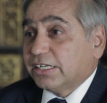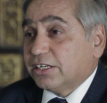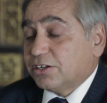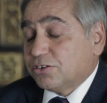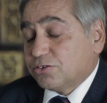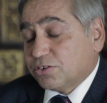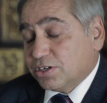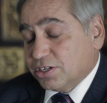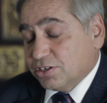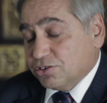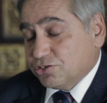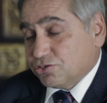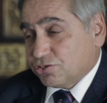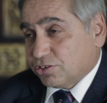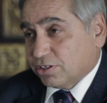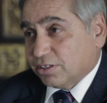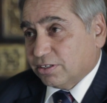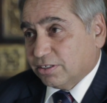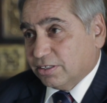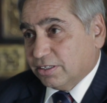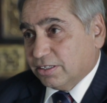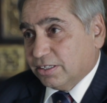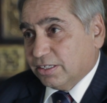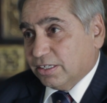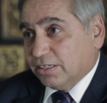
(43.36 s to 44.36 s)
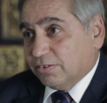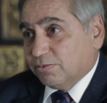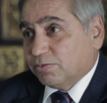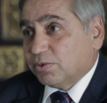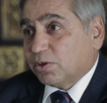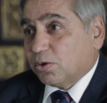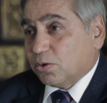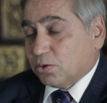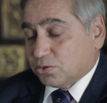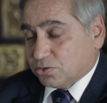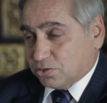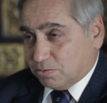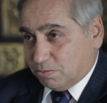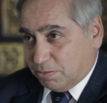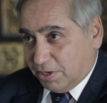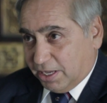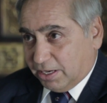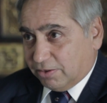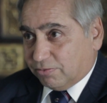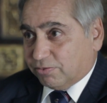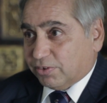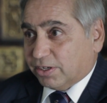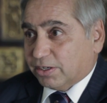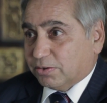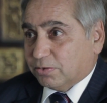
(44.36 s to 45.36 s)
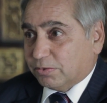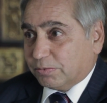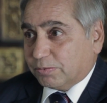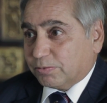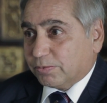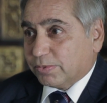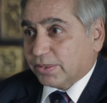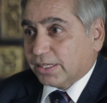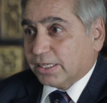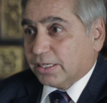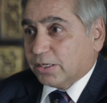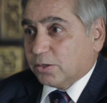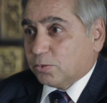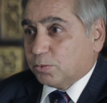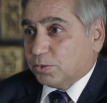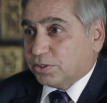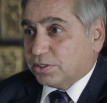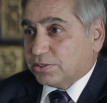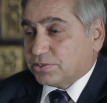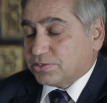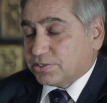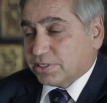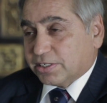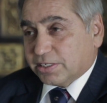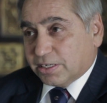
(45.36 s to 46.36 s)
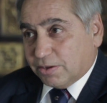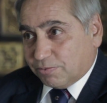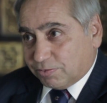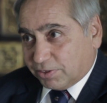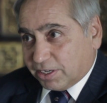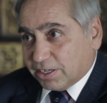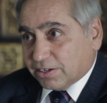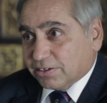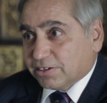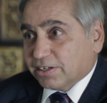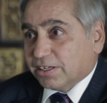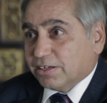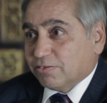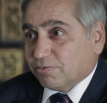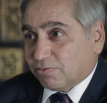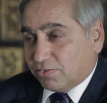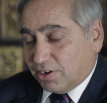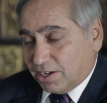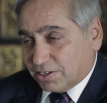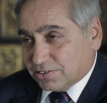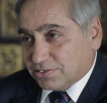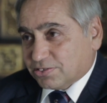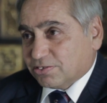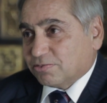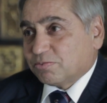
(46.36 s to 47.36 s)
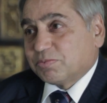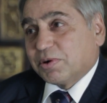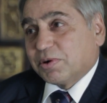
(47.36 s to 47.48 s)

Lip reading: and Indonesia will also benefit with a significant influx of